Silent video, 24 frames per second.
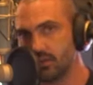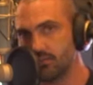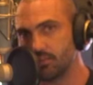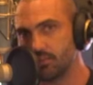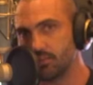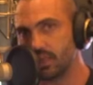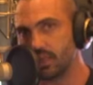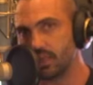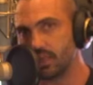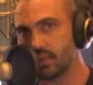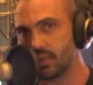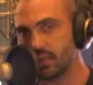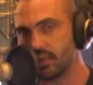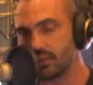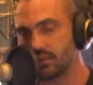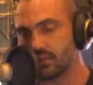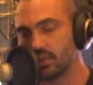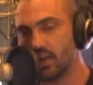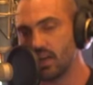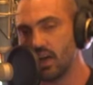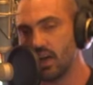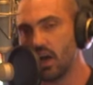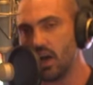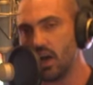because
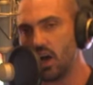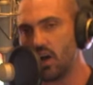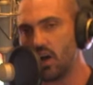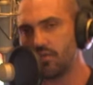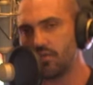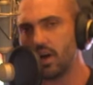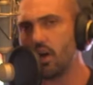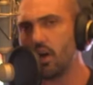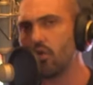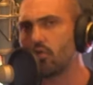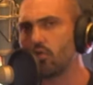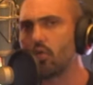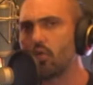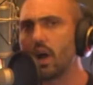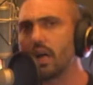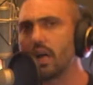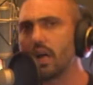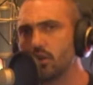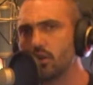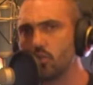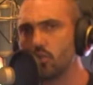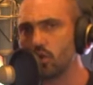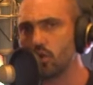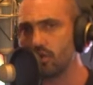of how right
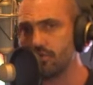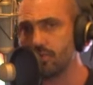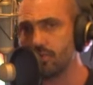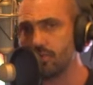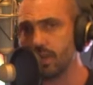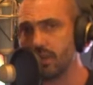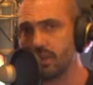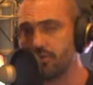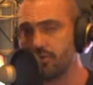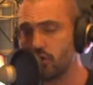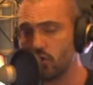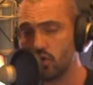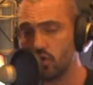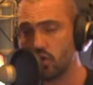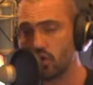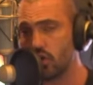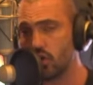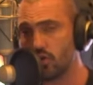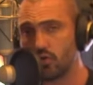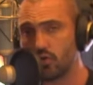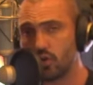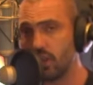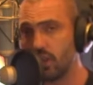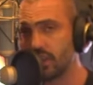it would have been if you look at
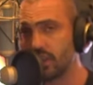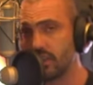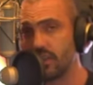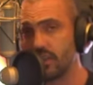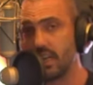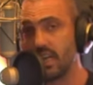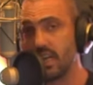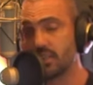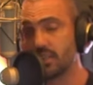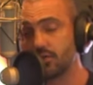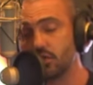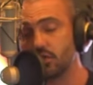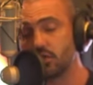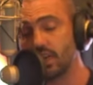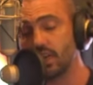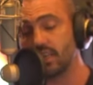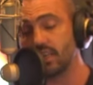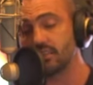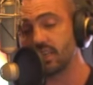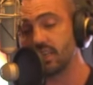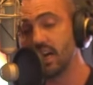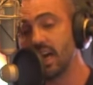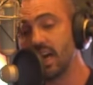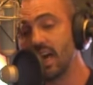over like the last few days.